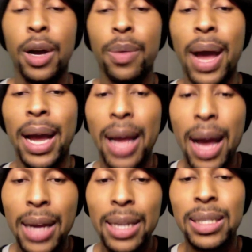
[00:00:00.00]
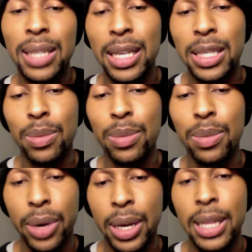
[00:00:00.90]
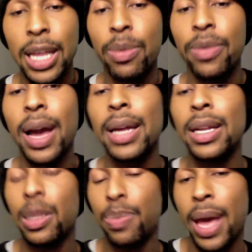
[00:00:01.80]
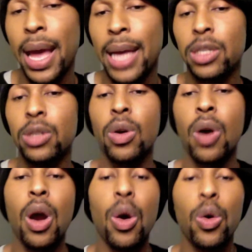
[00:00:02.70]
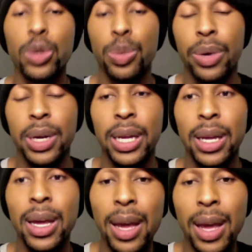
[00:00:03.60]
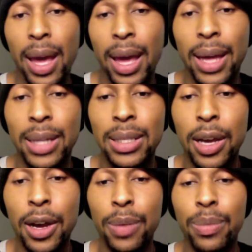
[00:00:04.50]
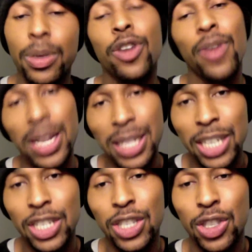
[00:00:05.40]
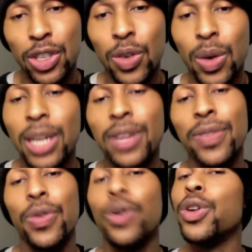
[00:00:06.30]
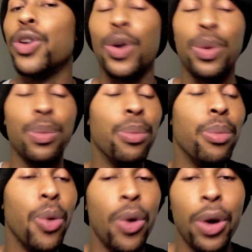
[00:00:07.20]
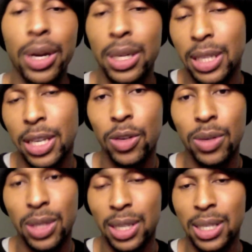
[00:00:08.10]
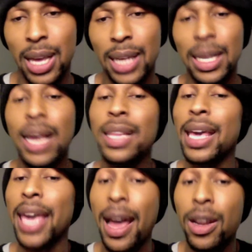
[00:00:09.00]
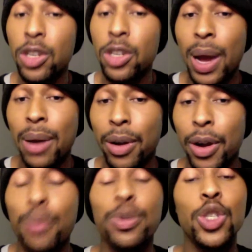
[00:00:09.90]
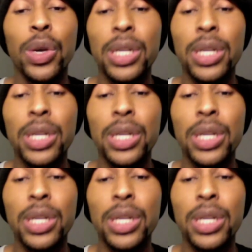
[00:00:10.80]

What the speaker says: iconic dancing Britney that we've gotten in the past, our old Britney. And congratulations to you, honey, for your more continued success. They counted you out, girl, but you are